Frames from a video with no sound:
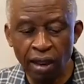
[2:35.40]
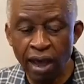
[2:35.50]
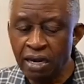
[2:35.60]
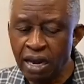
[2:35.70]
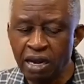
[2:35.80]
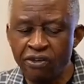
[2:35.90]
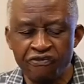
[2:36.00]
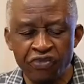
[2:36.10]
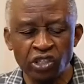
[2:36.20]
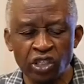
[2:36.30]
And then in 1
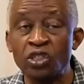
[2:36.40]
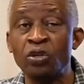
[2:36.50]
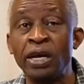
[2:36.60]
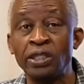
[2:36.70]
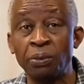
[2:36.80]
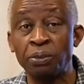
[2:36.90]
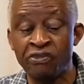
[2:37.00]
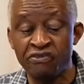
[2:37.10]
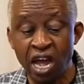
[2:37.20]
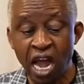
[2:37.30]
Thessalonians chapter
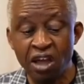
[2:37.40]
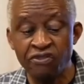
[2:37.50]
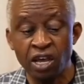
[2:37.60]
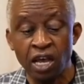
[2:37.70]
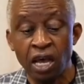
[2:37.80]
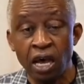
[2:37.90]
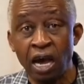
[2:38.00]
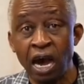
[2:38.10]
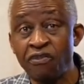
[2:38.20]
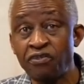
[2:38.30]
5,
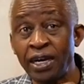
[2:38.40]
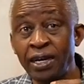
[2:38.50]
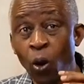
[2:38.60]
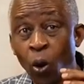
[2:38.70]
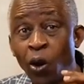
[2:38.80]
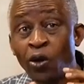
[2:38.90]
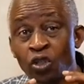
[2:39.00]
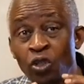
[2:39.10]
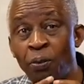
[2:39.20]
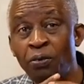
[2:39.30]
after the
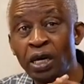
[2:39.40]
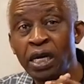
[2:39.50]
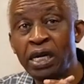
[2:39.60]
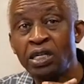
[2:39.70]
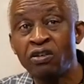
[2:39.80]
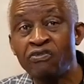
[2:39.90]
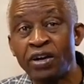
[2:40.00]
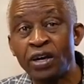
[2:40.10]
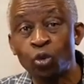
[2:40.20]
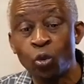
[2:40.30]
awesome release in
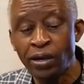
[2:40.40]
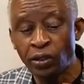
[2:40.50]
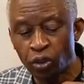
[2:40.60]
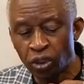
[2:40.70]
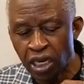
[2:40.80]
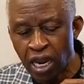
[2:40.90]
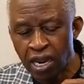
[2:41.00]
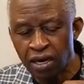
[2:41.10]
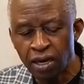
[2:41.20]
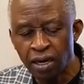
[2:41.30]
verse 1 to
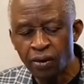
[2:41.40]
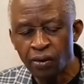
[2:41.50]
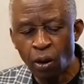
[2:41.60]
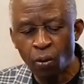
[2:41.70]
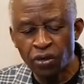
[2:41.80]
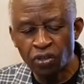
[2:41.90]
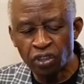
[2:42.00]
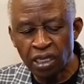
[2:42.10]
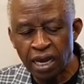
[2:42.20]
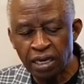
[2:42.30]
10, look at what he
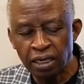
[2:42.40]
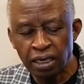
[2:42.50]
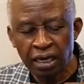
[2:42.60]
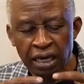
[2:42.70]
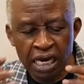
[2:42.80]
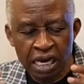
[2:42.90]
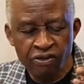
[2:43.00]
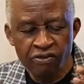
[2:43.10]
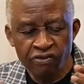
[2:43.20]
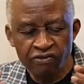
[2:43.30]
said
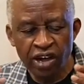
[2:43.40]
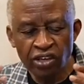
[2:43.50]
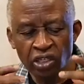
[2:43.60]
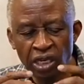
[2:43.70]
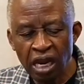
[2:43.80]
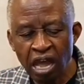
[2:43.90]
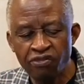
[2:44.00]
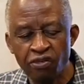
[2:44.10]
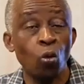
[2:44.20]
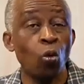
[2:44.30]
in verse 11.